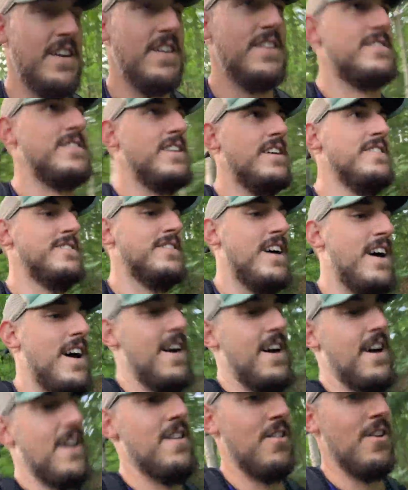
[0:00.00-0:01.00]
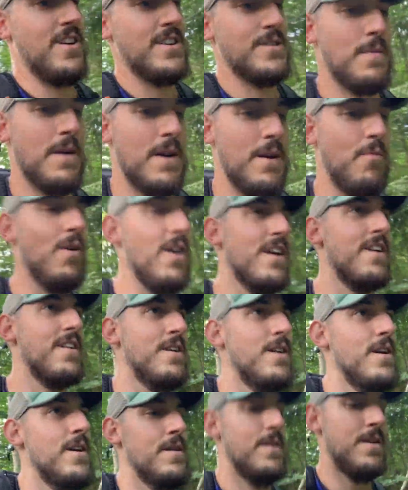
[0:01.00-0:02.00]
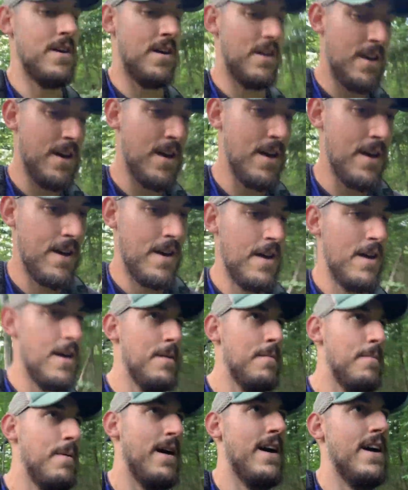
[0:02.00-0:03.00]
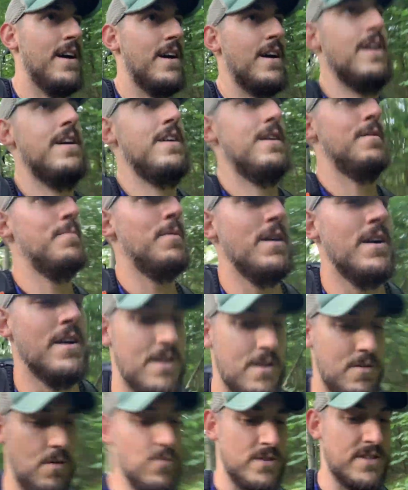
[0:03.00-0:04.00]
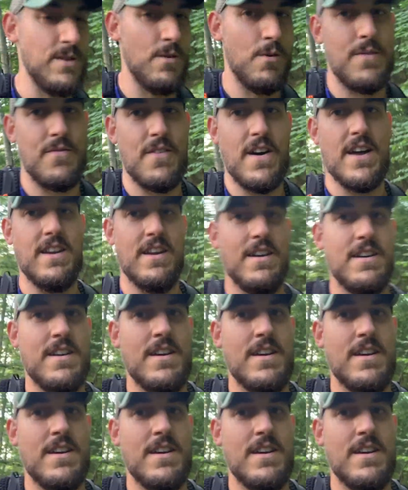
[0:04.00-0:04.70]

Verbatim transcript: since I lost my water bag, but we'll see what we find.